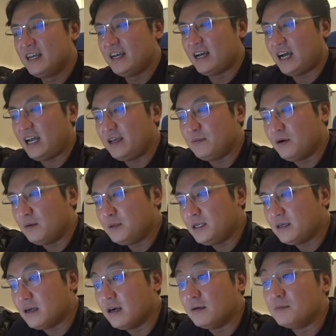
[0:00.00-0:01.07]
Hi Bobby,
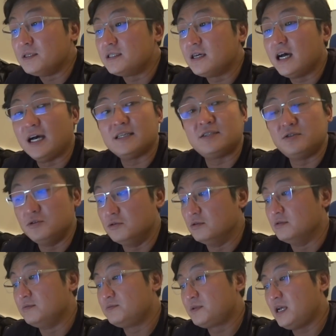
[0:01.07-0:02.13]
Mr. Hasnu.
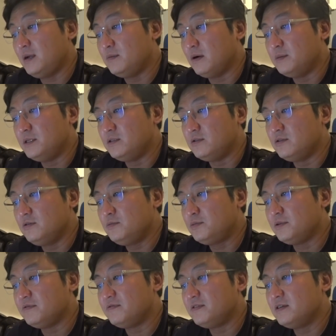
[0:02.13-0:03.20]
Hi Bobby, do you
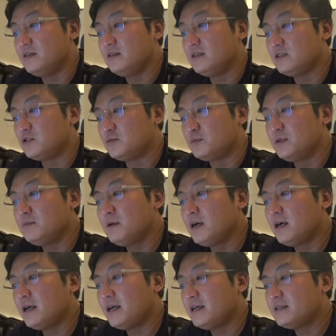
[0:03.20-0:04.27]
prefer the Suprema
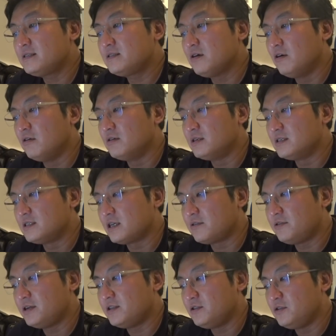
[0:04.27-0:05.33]
S or the
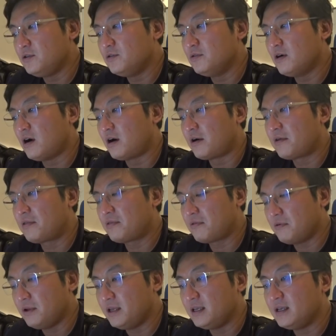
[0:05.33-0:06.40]
Satya Neo
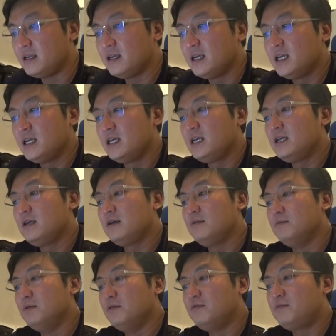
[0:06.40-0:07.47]
R3?
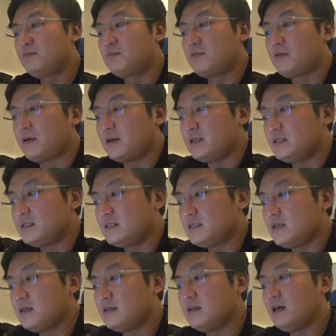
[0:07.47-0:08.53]
Both price
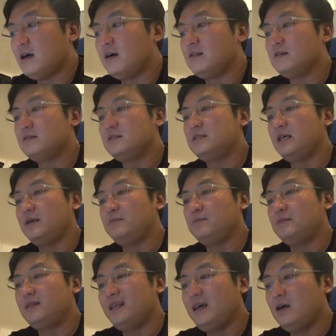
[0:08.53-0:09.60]
are the same
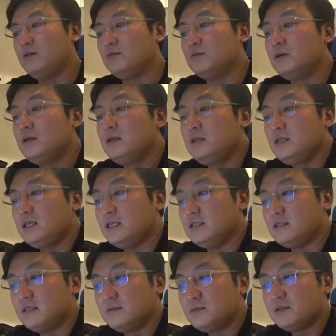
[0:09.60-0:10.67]
now. In
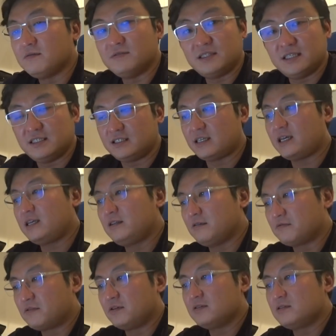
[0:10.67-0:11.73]
terms of design, of
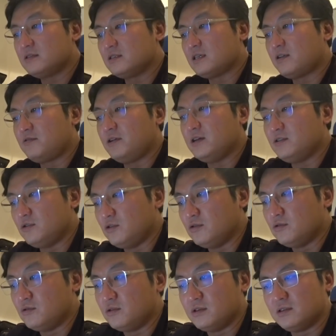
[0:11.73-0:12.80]
course, the Satya
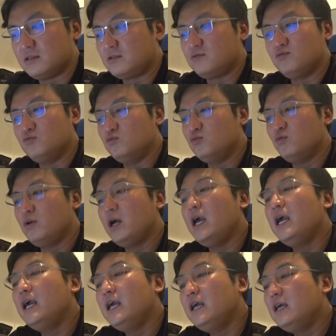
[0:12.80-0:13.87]
Neo is
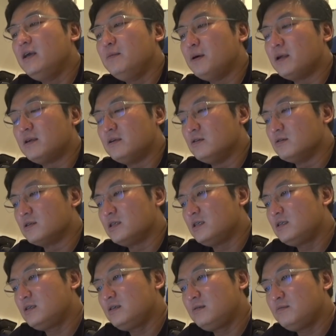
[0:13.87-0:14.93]
way better
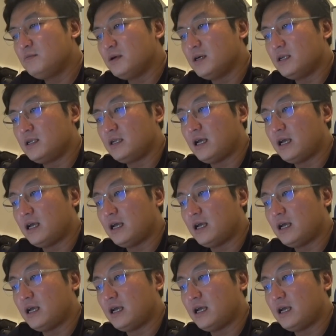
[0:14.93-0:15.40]
looking, but